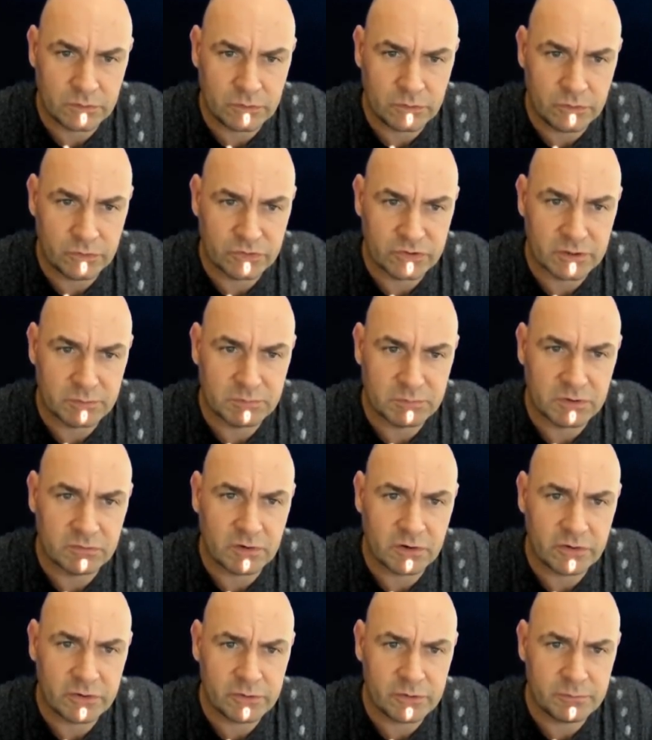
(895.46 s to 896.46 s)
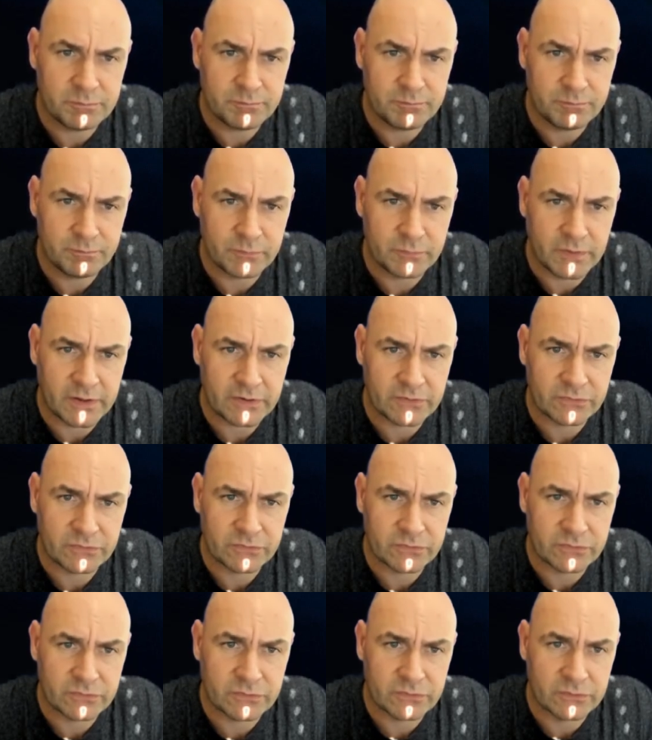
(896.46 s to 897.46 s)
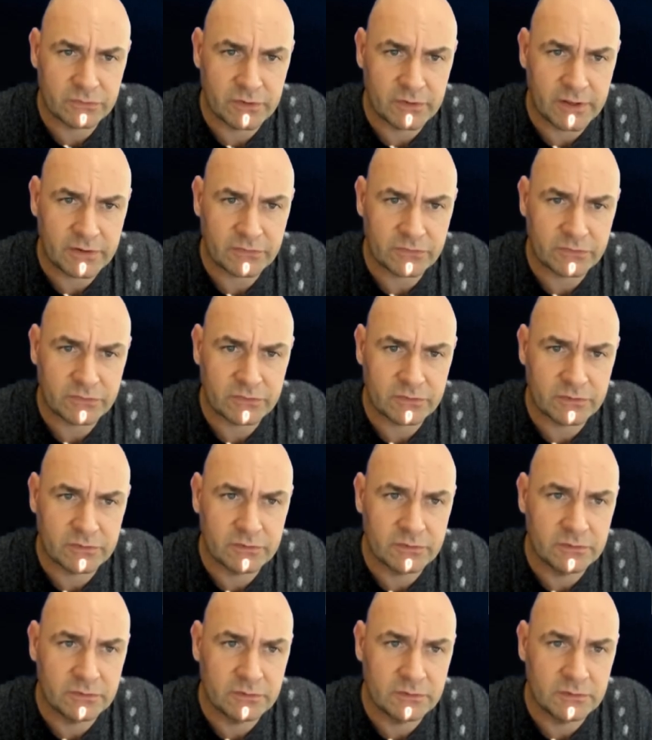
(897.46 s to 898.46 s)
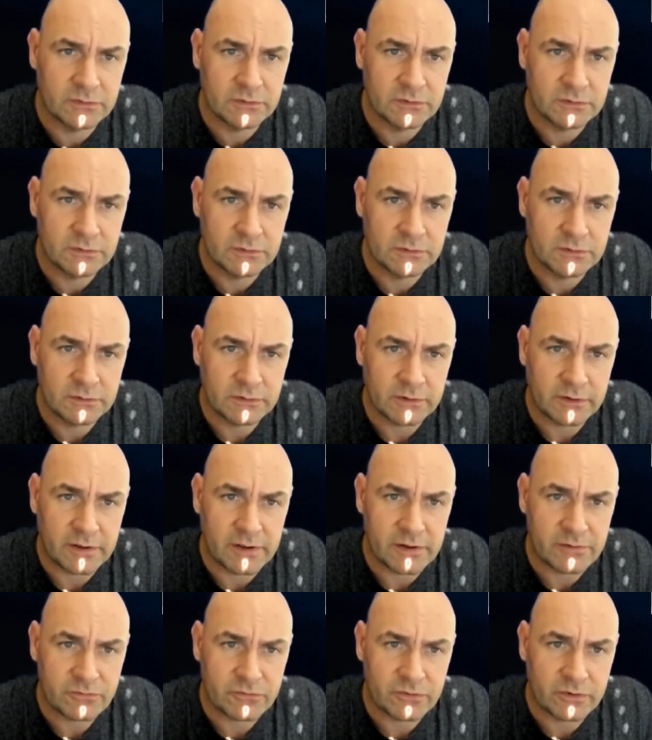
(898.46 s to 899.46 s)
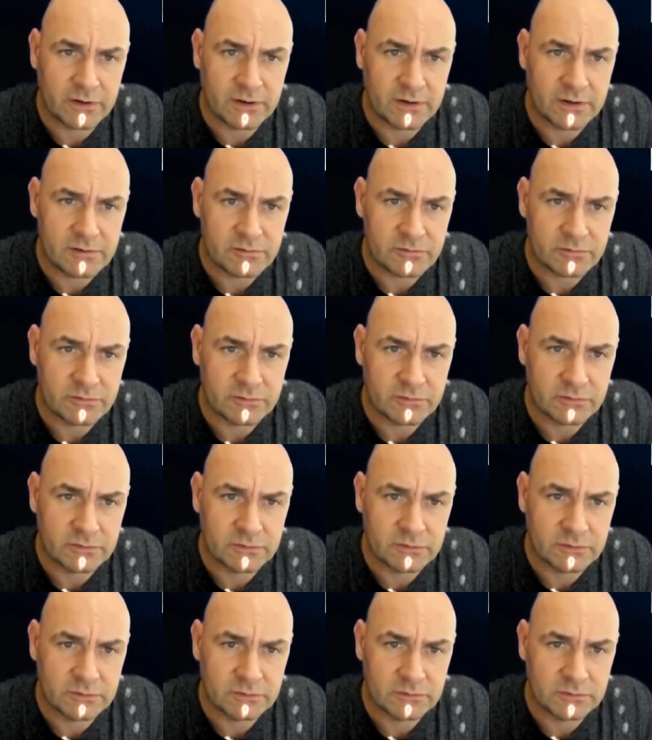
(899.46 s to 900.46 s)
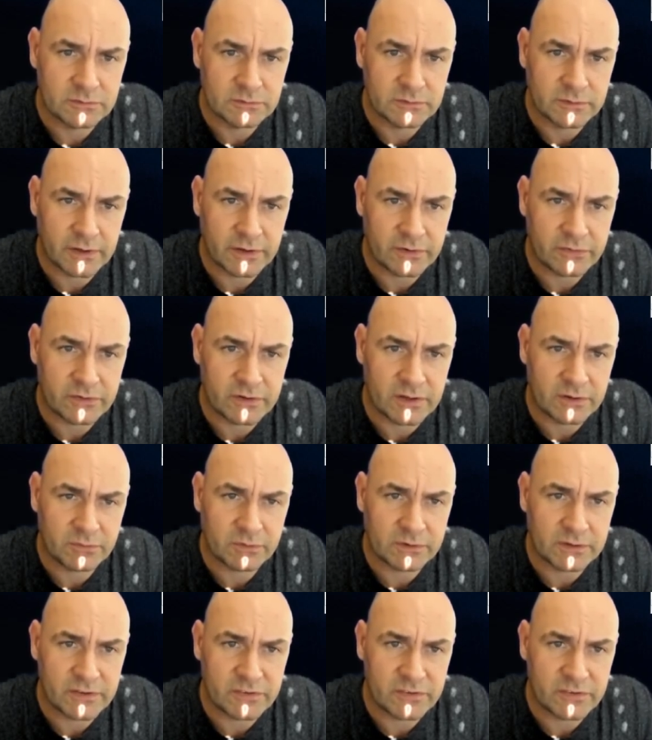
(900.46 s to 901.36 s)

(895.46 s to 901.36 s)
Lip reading: New simple volume. Next, next. F drive. Actually, you know what?